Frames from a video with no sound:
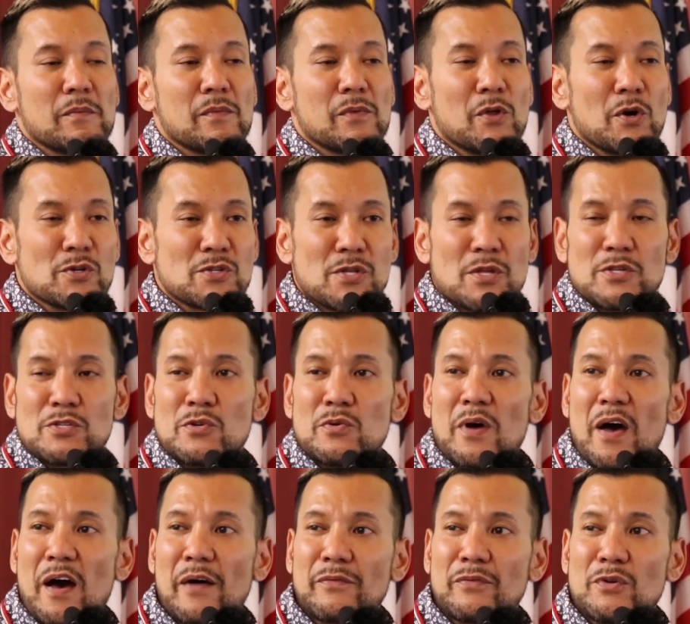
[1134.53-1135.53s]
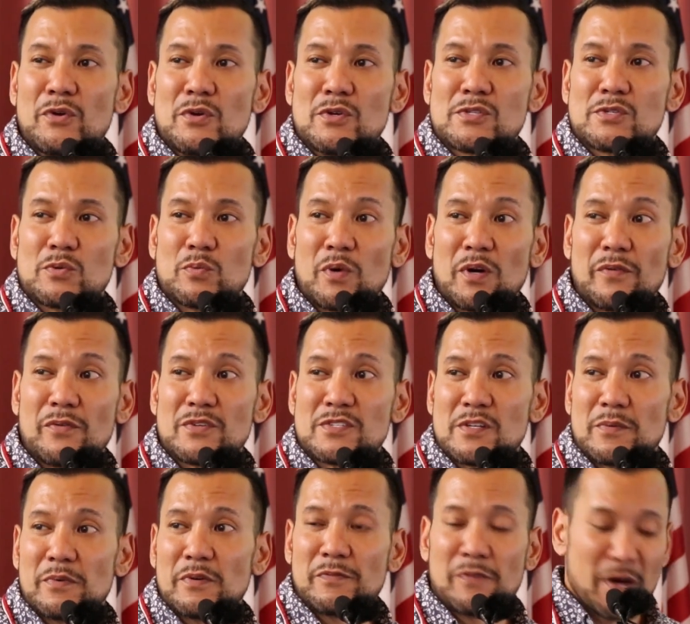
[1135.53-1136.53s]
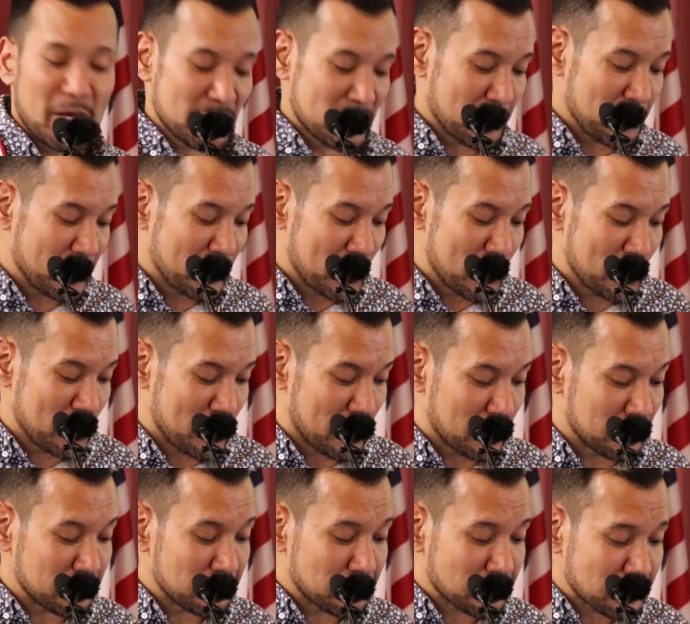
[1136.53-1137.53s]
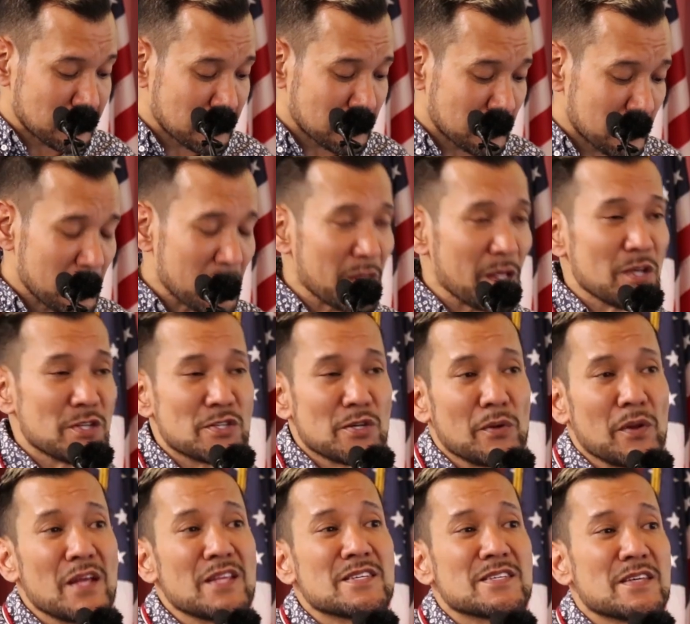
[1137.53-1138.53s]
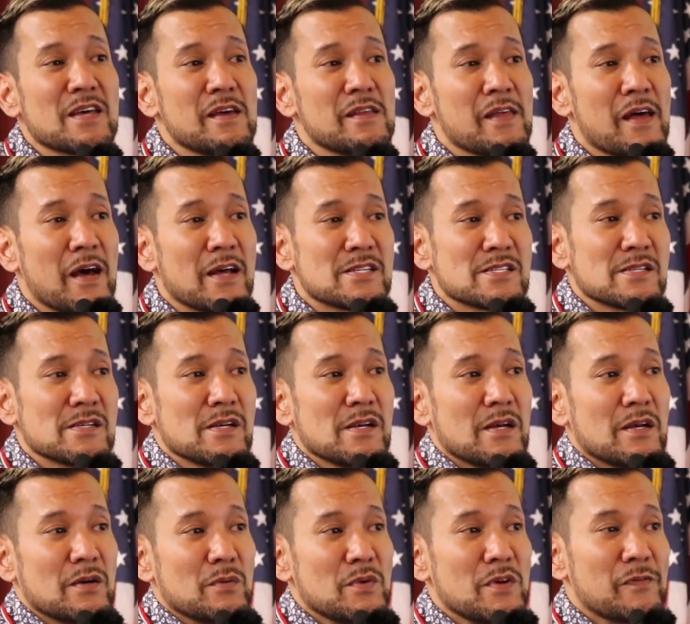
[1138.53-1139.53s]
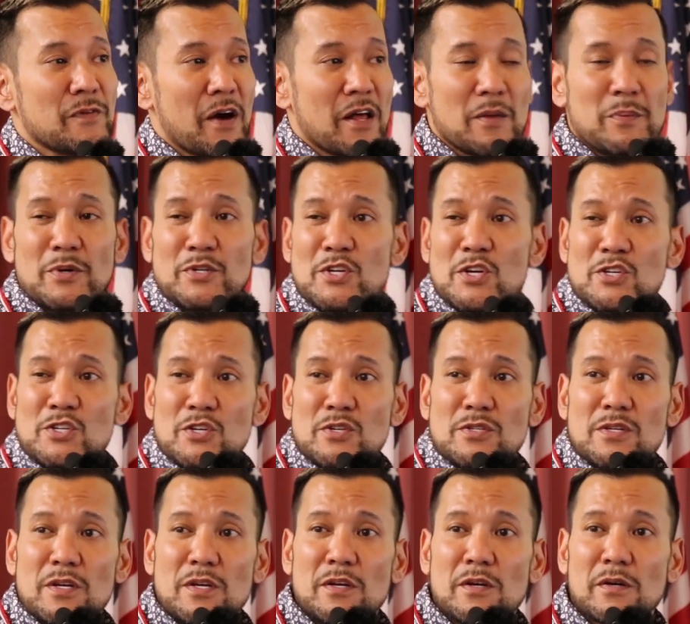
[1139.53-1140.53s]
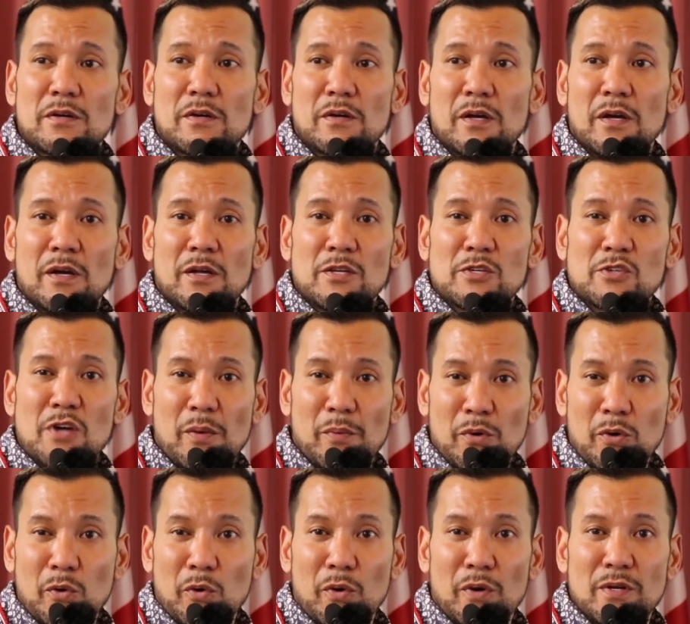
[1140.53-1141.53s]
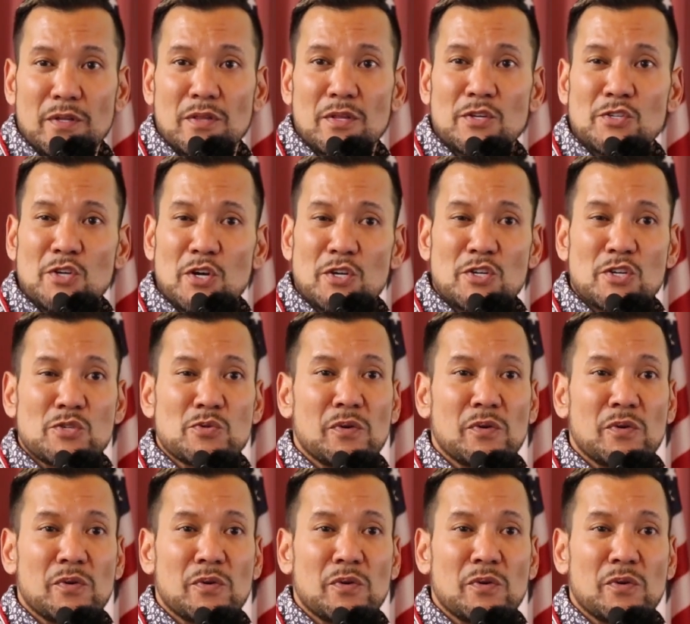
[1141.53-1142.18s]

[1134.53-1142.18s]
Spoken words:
those are the two avenues whenever somebody files a petition. So let's say that we file a petition to hear in tribal court, the judges